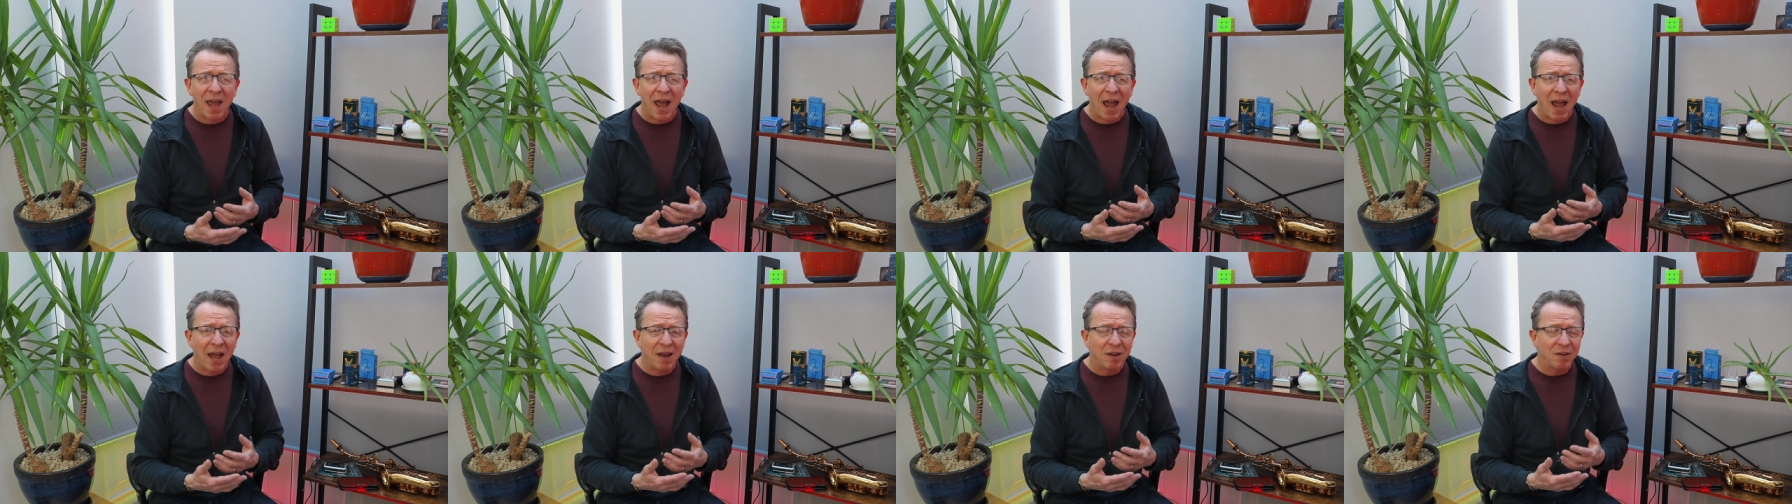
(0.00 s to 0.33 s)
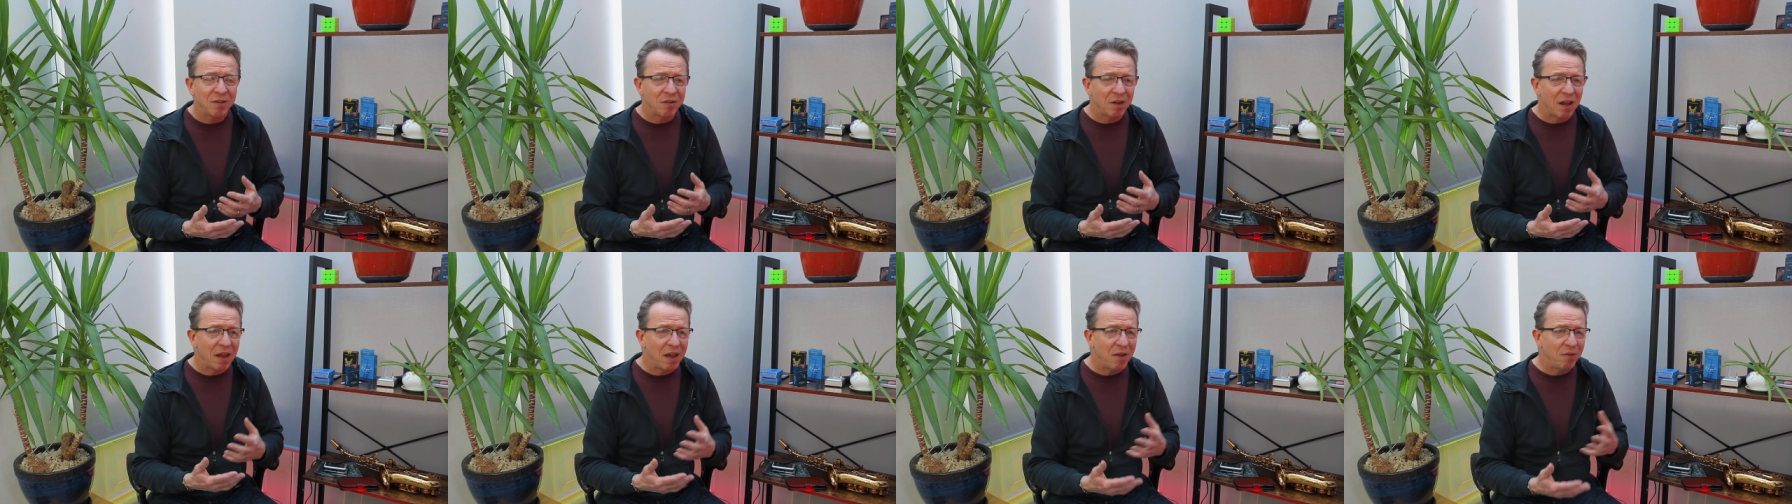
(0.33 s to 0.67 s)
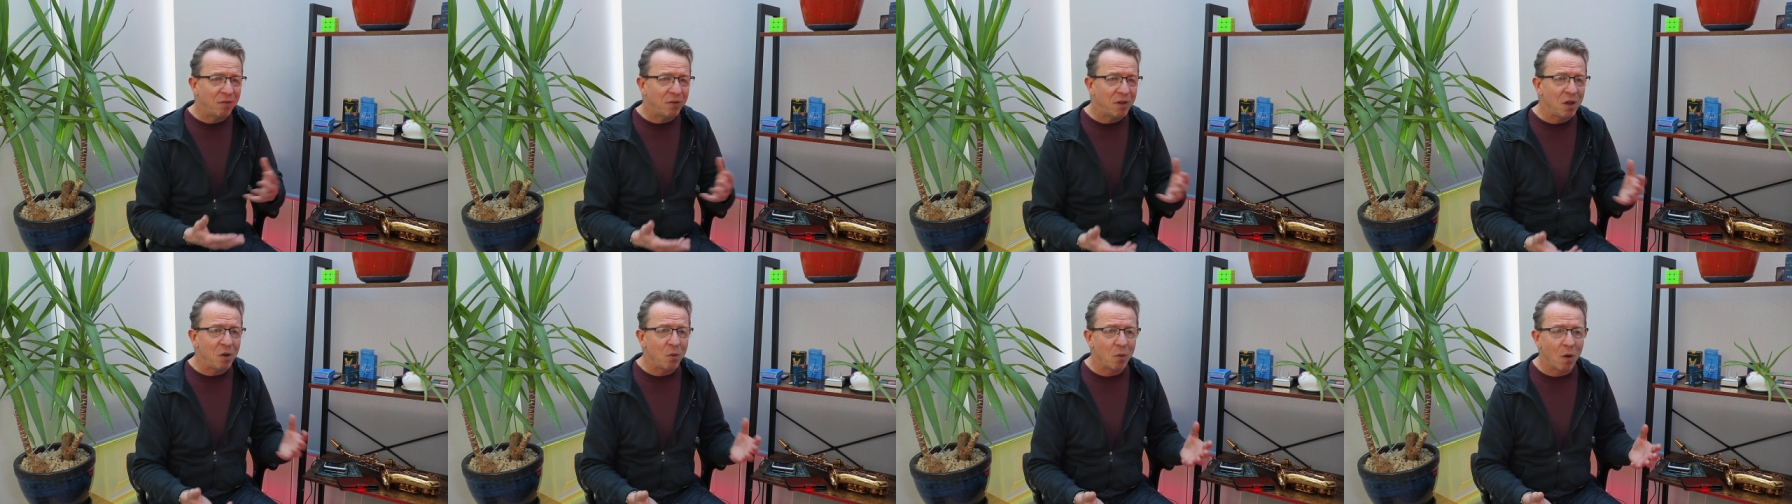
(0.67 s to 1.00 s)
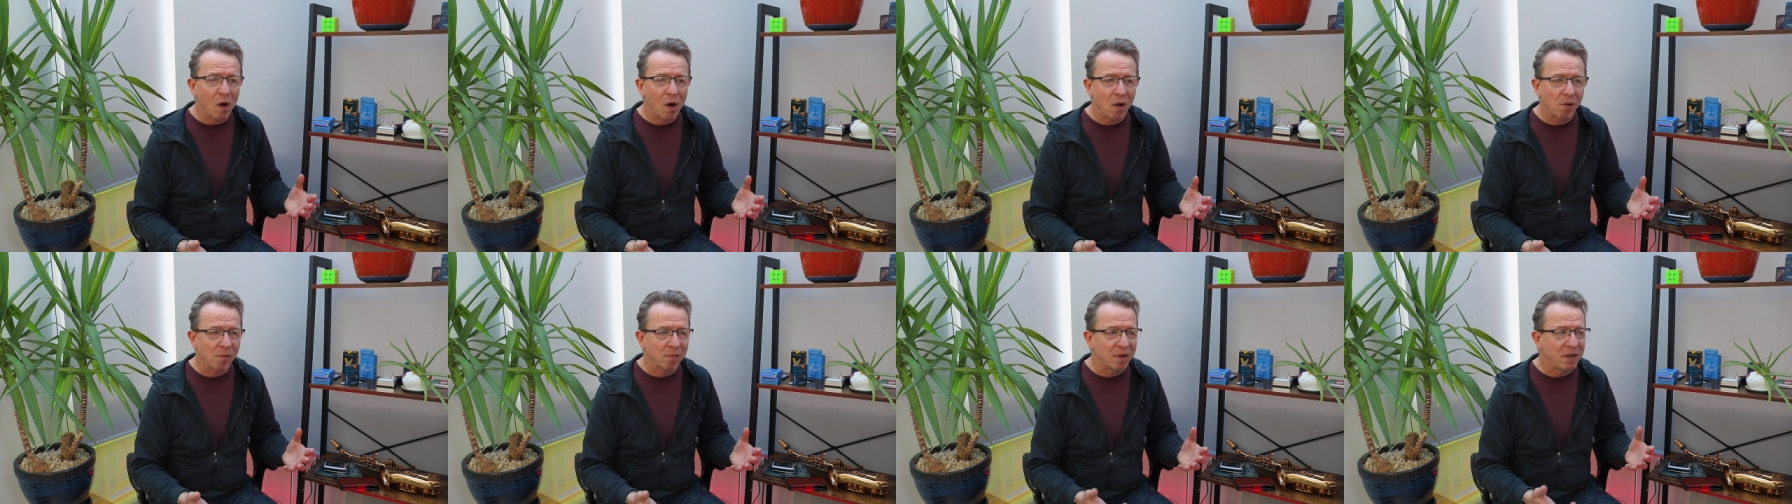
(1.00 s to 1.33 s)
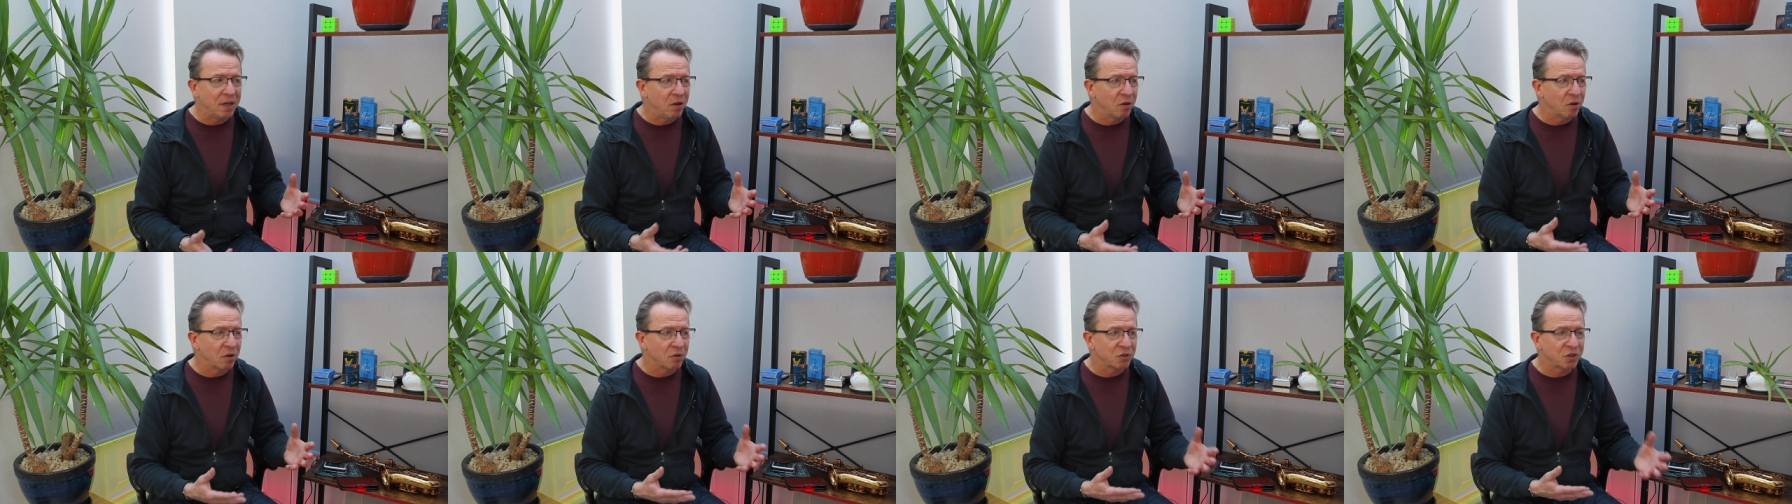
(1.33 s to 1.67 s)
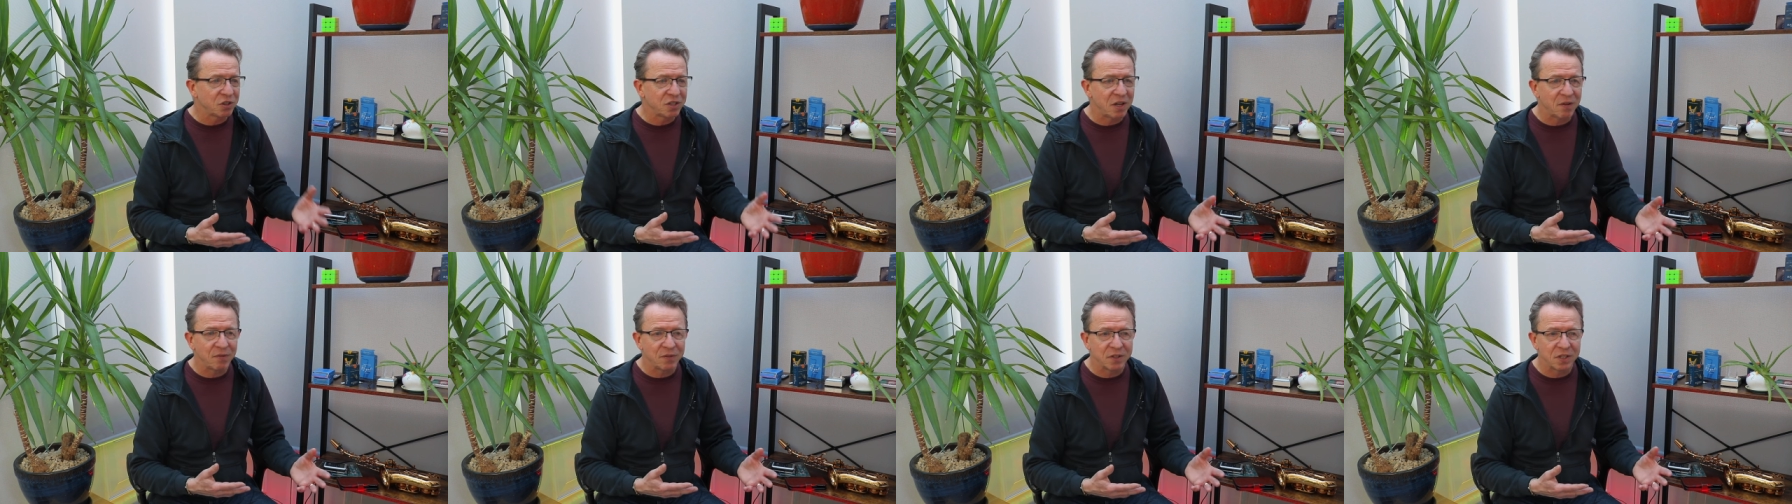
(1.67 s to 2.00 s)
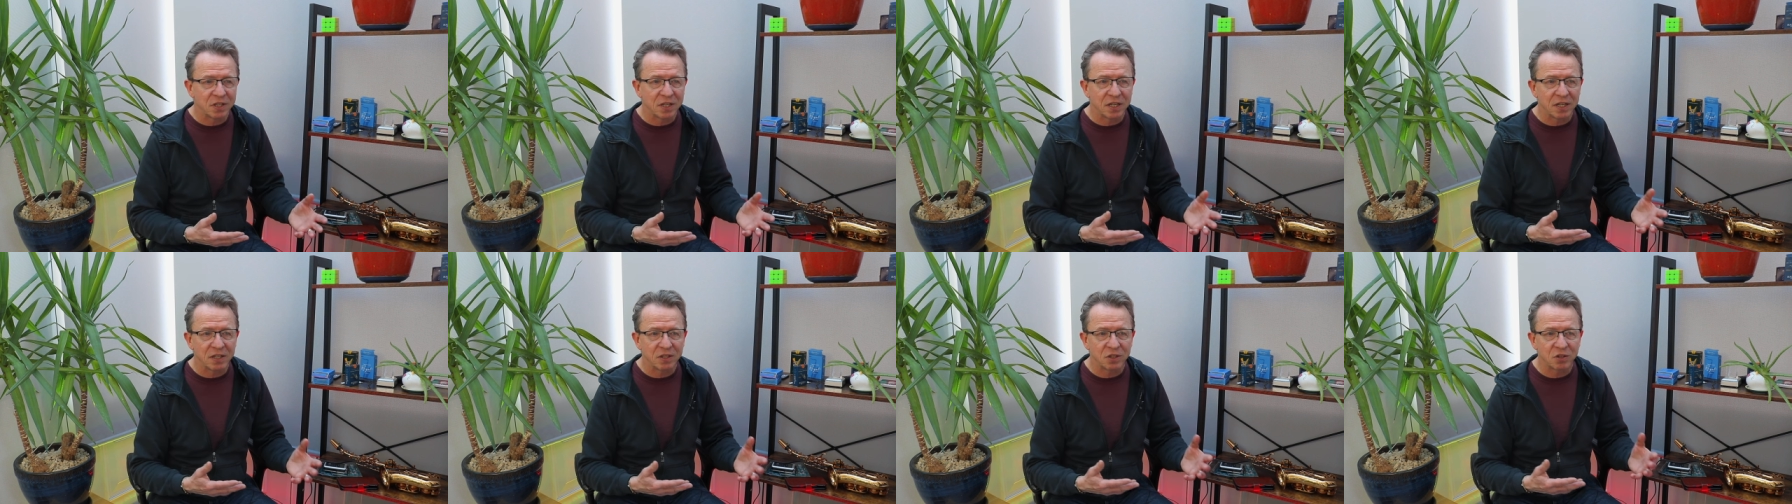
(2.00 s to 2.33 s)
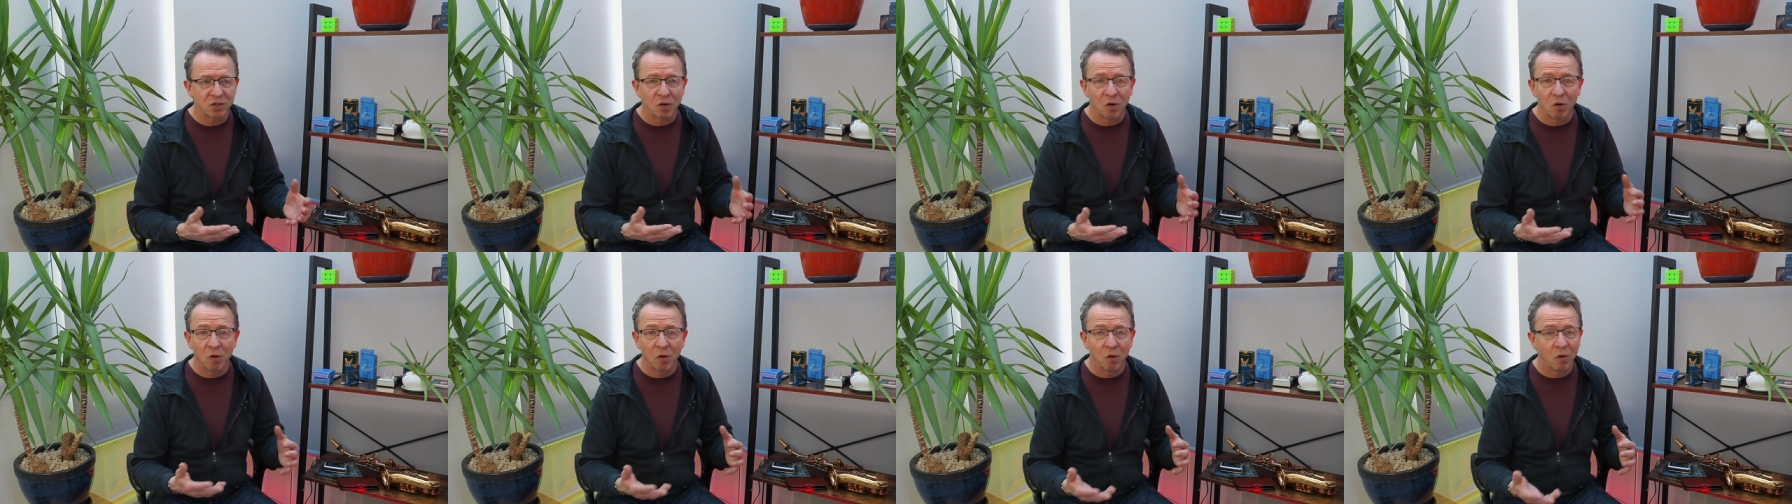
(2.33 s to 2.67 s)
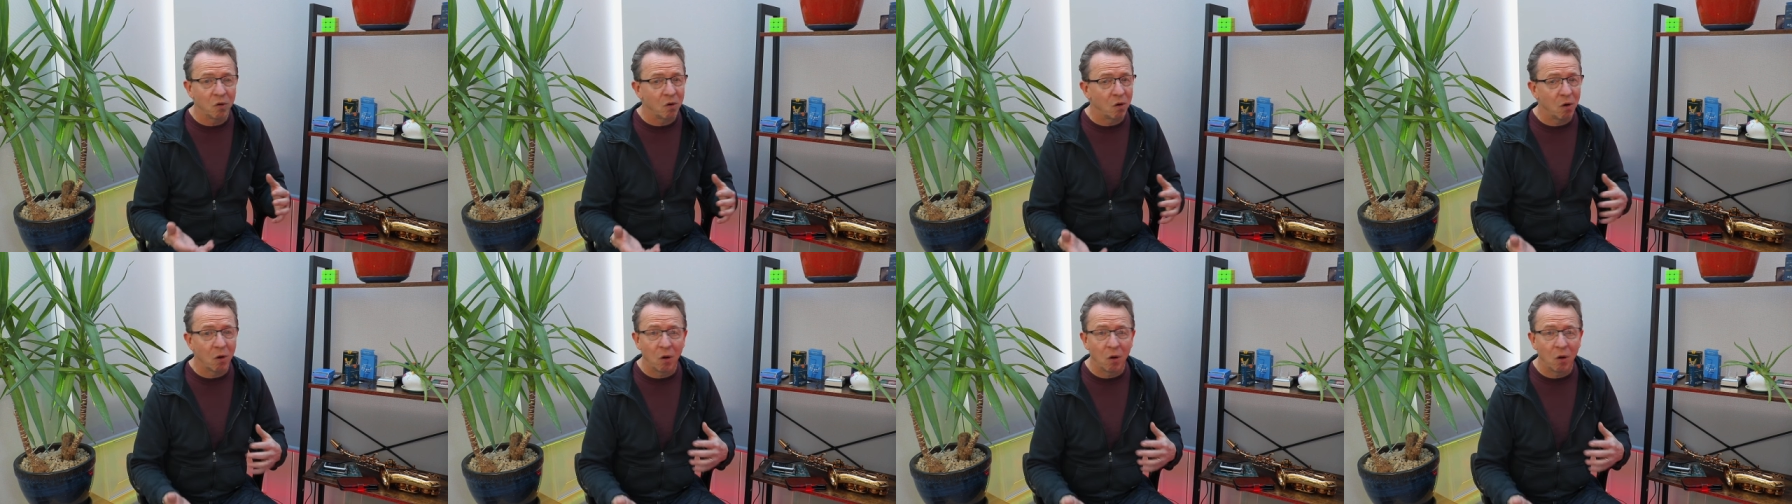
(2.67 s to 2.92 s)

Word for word: And if you are in your 70s or,